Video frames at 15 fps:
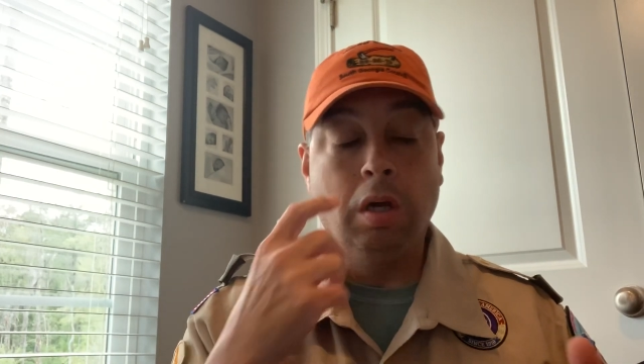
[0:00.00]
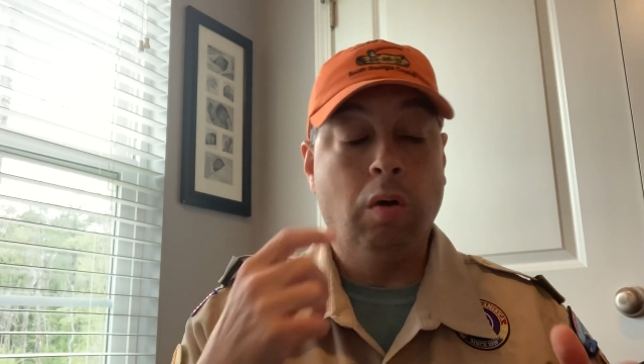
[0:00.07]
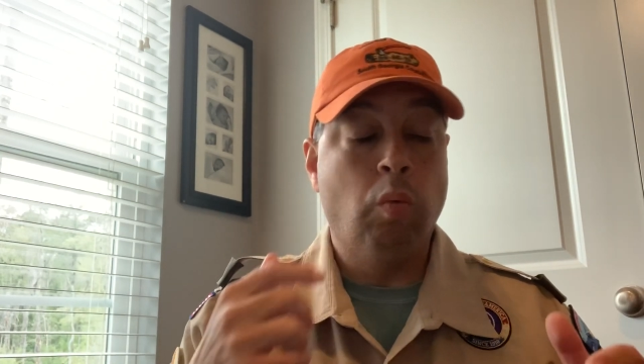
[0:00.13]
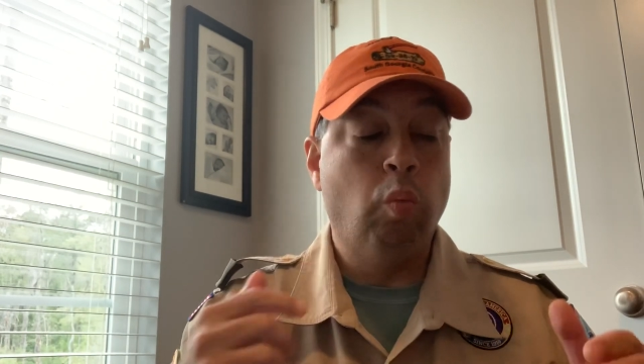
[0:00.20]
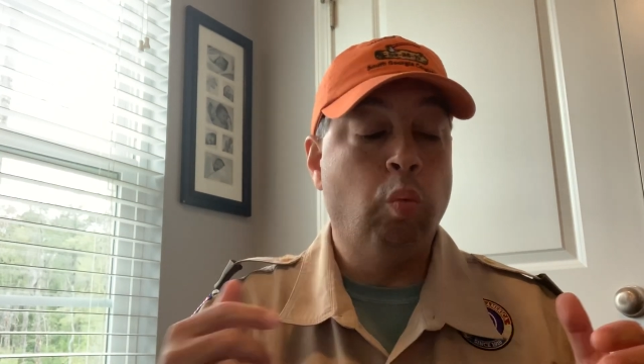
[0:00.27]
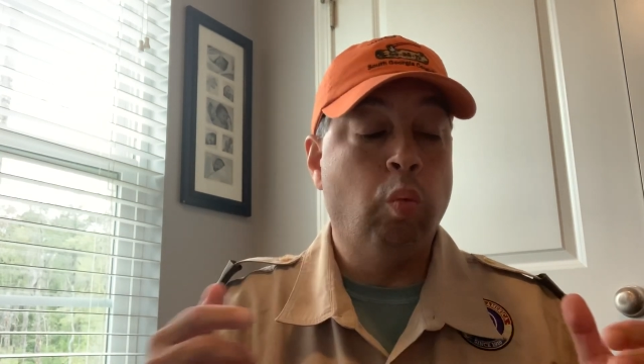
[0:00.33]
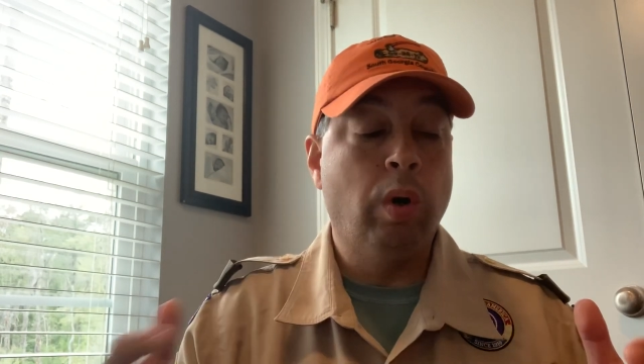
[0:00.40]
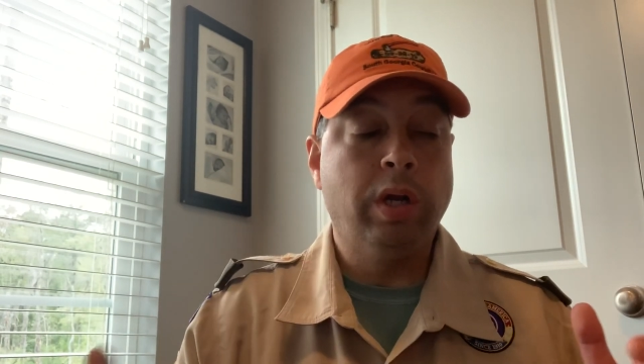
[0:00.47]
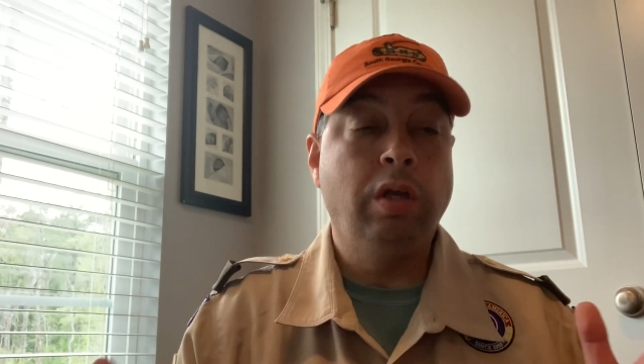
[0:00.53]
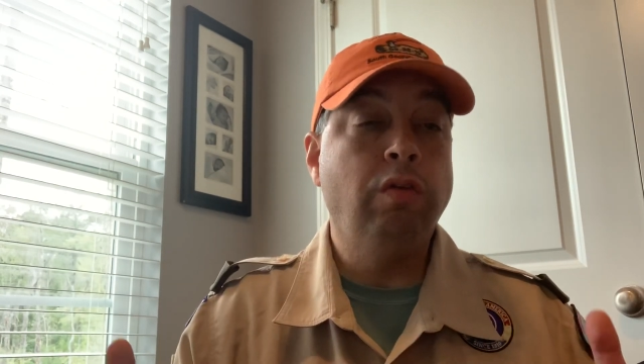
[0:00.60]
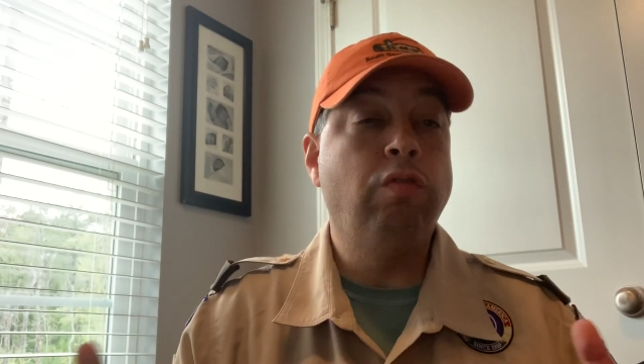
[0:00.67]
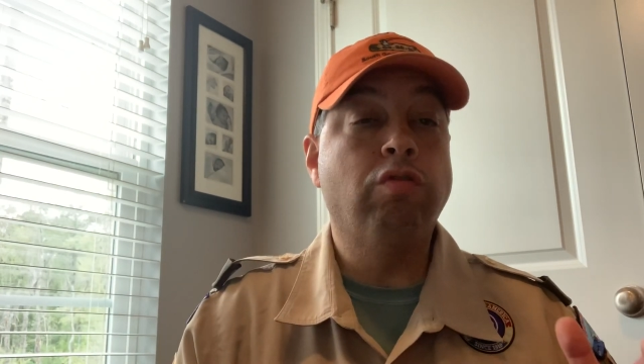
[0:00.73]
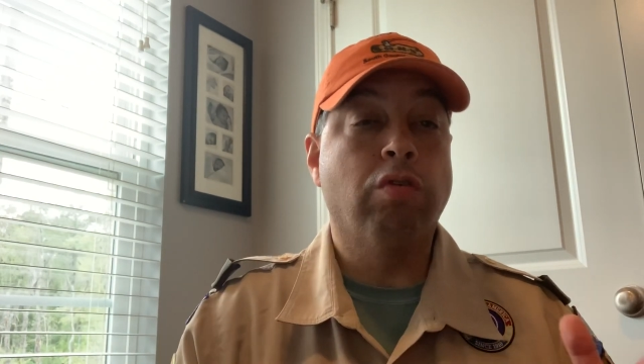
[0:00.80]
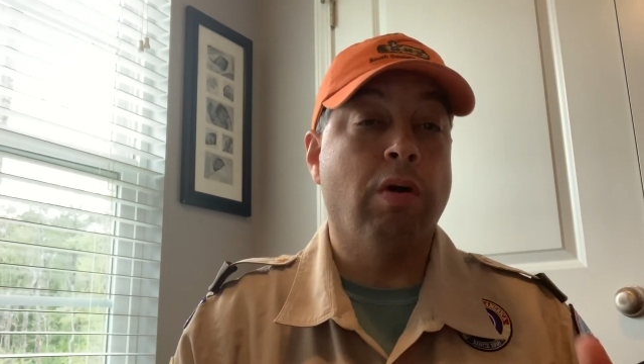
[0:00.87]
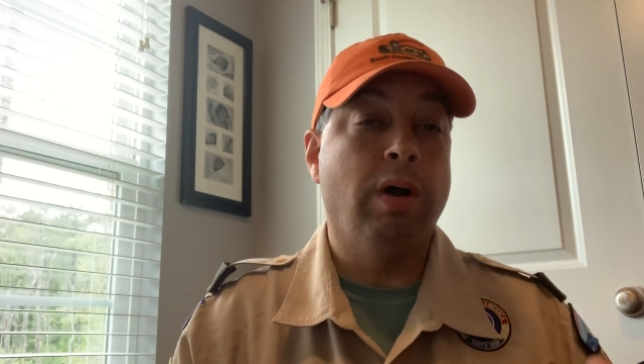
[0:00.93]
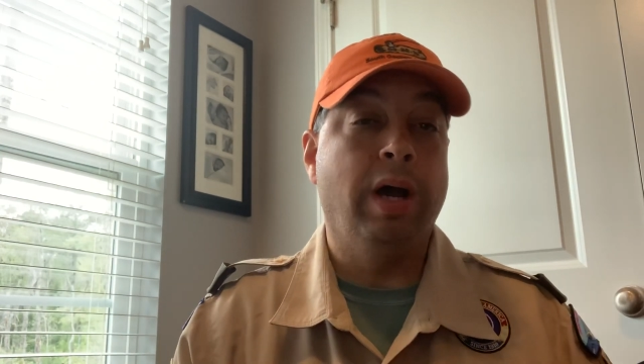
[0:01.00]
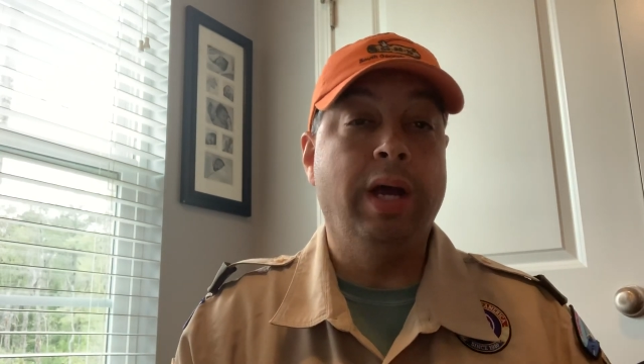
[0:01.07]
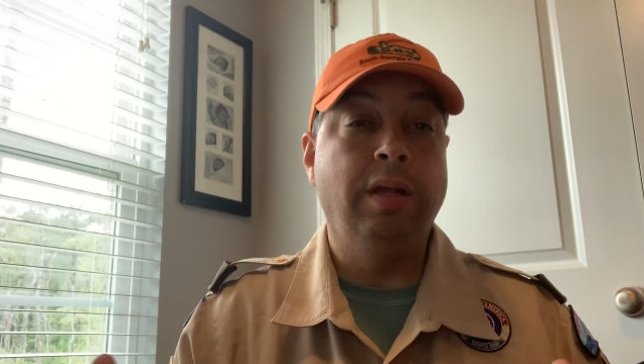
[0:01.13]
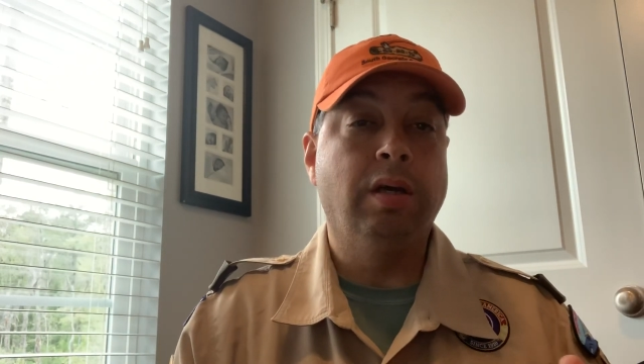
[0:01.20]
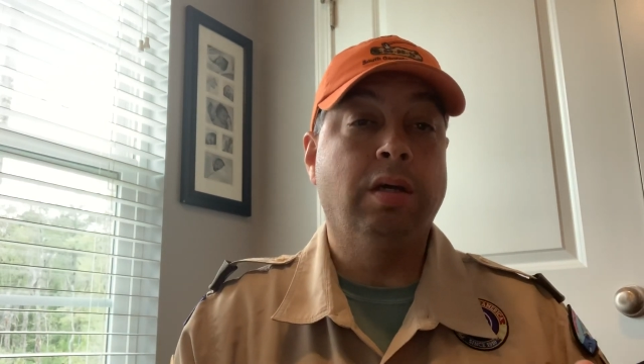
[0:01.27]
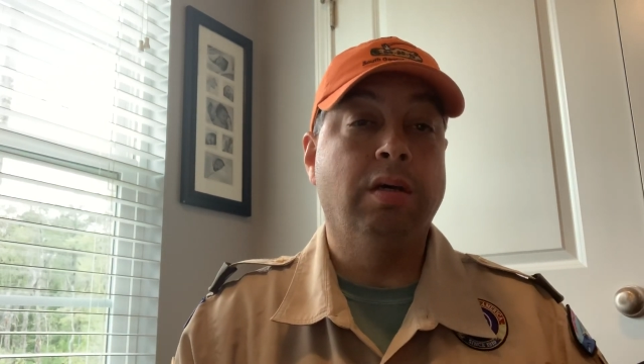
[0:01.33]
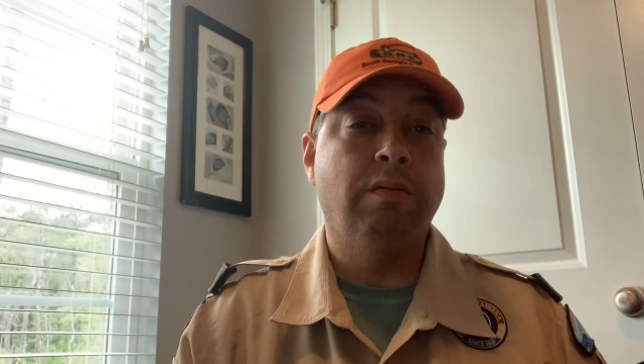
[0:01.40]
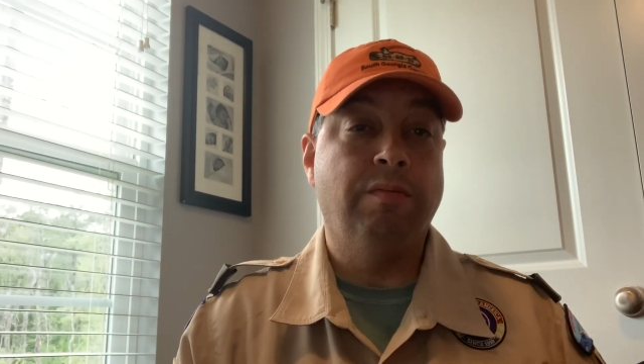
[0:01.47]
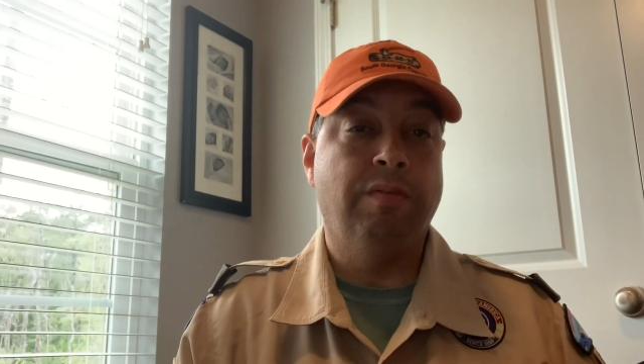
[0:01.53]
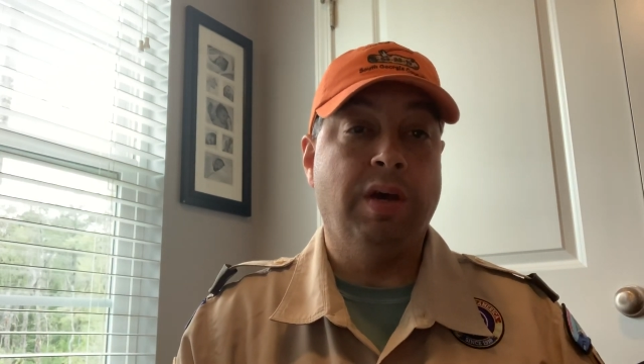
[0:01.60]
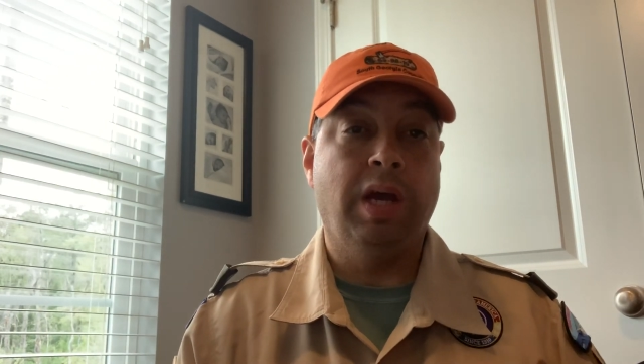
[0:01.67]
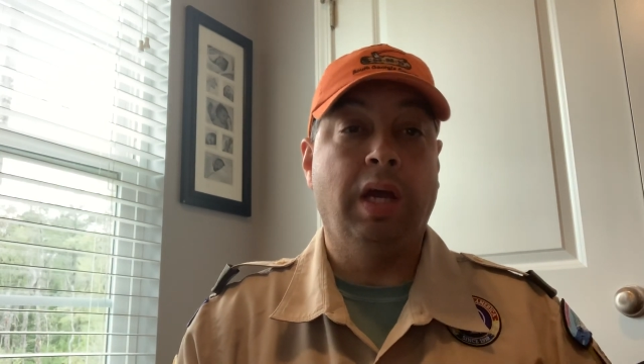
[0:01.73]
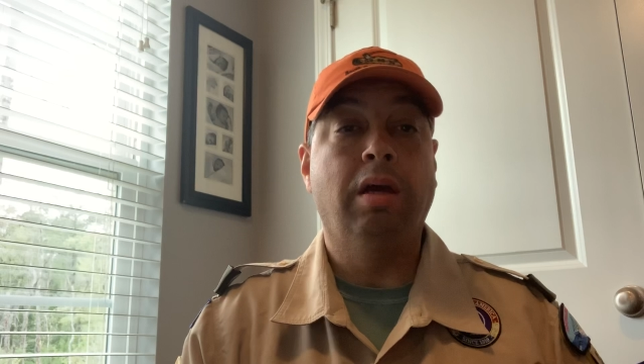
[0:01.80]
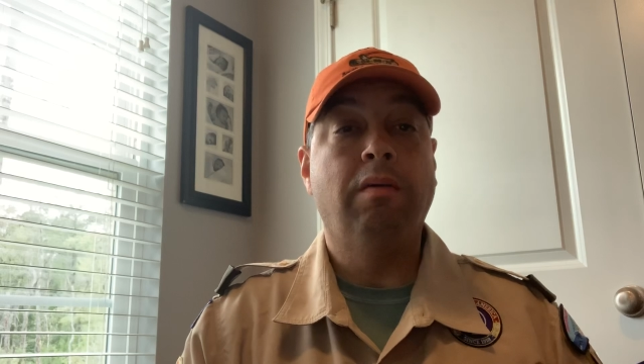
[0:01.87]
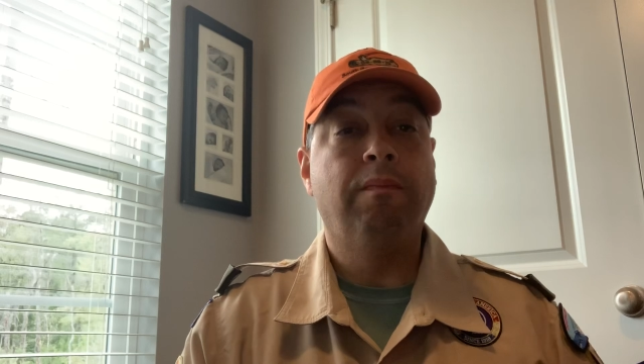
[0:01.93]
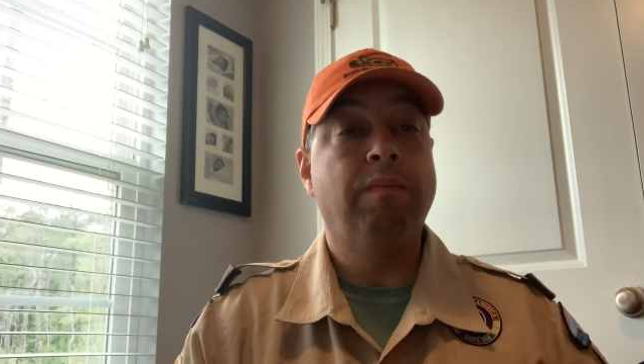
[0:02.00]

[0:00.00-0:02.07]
What are you trying to convey?